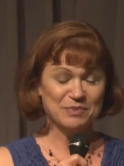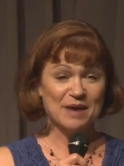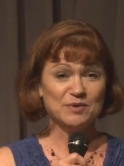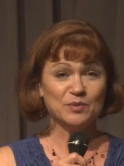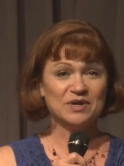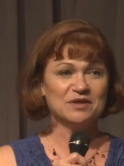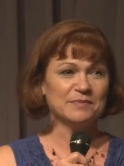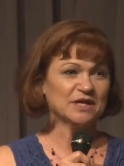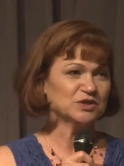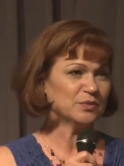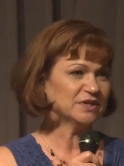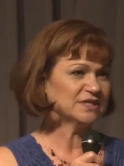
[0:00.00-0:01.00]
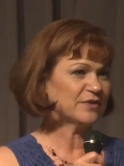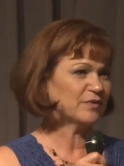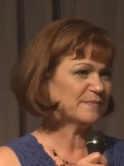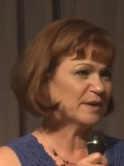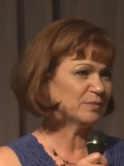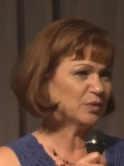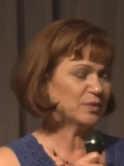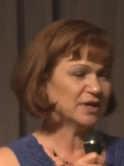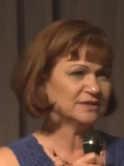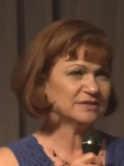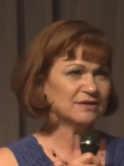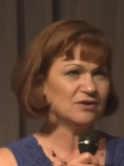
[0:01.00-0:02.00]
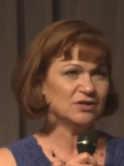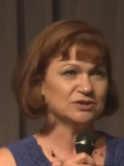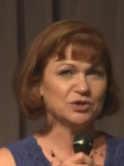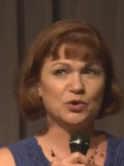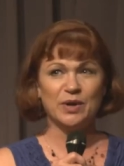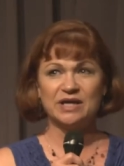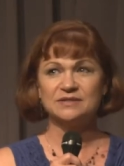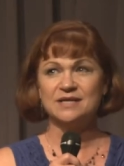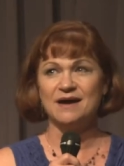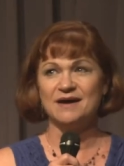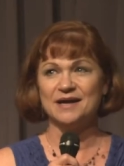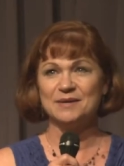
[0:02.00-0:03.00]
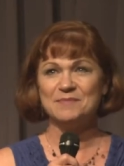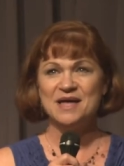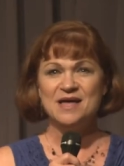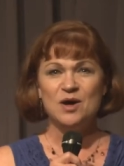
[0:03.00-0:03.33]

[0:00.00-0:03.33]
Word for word: Probably one of the biggest ones I remember was called Quick Time,